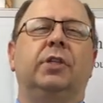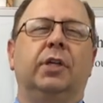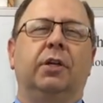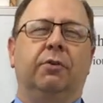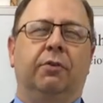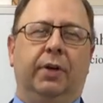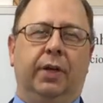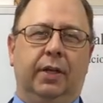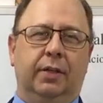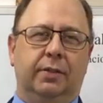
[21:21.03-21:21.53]

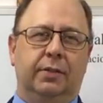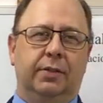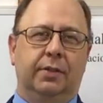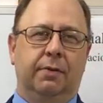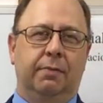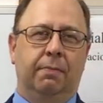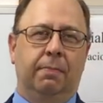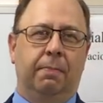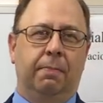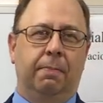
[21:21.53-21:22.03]
degrees,
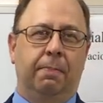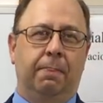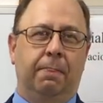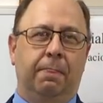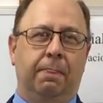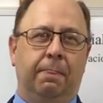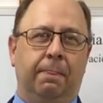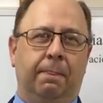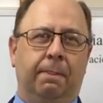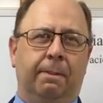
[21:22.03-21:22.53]

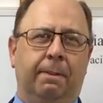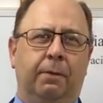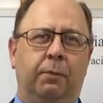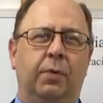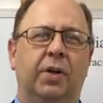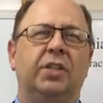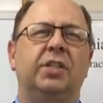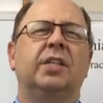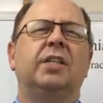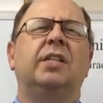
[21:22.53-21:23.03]

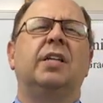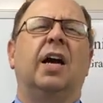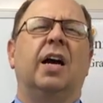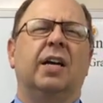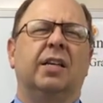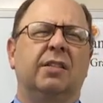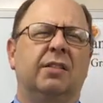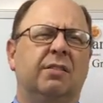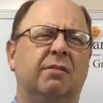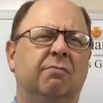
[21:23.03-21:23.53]
which it
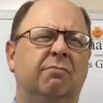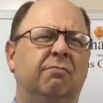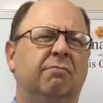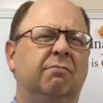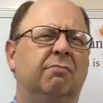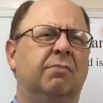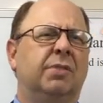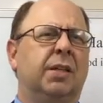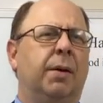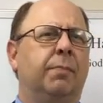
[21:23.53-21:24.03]
does
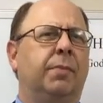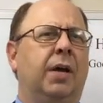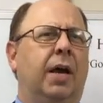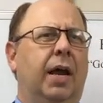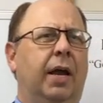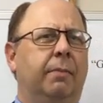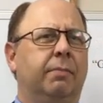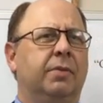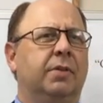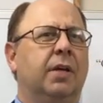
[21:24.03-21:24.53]

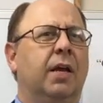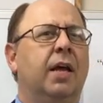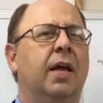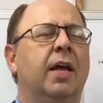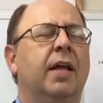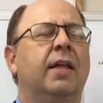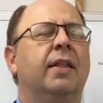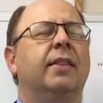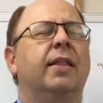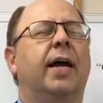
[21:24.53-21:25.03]
sometimes,
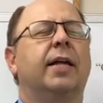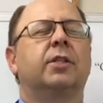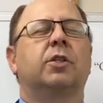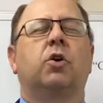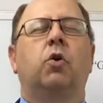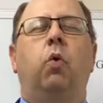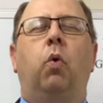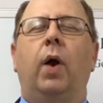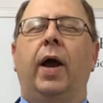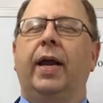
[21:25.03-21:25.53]
that's
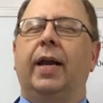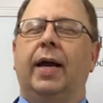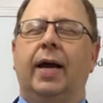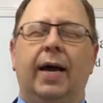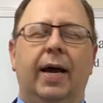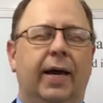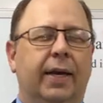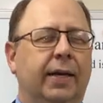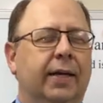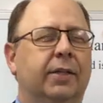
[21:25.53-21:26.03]
quite
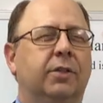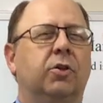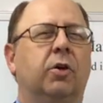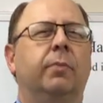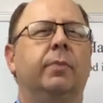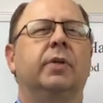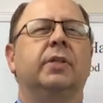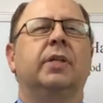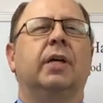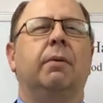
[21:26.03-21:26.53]
hot. It's
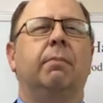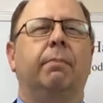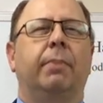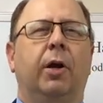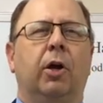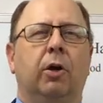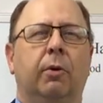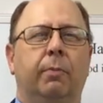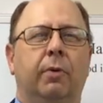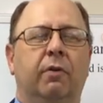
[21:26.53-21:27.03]
almost
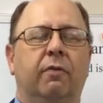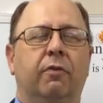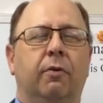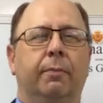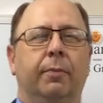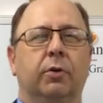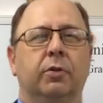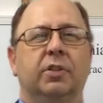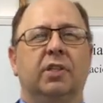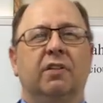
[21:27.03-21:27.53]
unbearable for
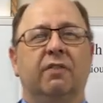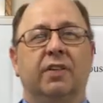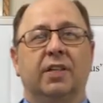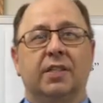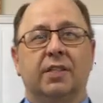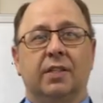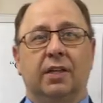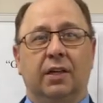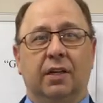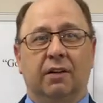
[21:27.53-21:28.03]
most of
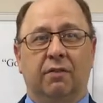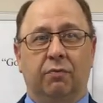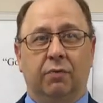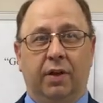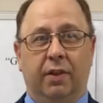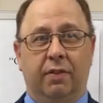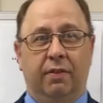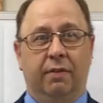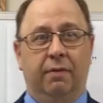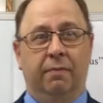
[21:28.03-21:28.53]
us to live
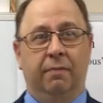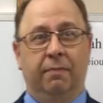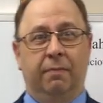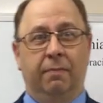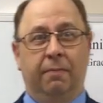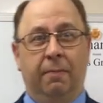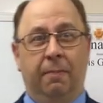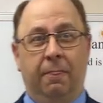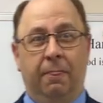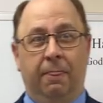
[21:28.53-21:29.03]
with.
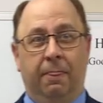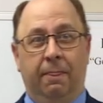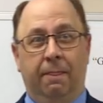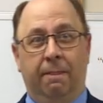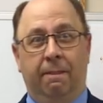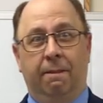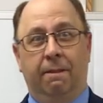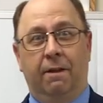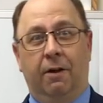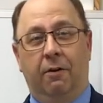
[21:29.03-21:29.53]

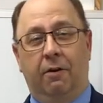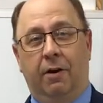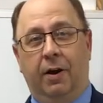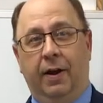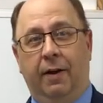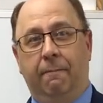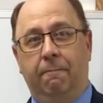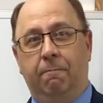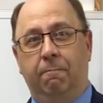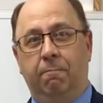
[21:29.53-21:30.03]
All
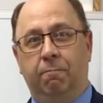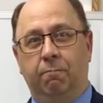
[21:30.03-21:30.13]
right?